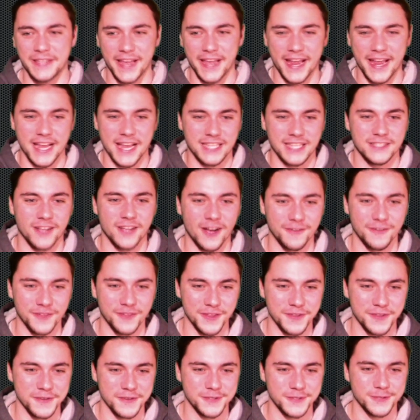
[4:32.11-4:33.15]
taste of
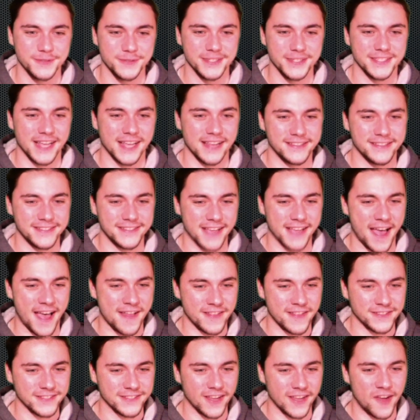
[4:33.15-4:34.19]
the new Suicide
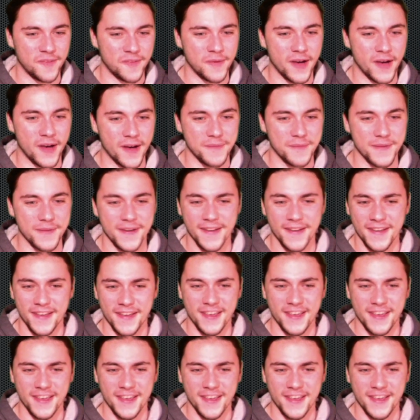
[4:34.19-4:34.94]
Silence album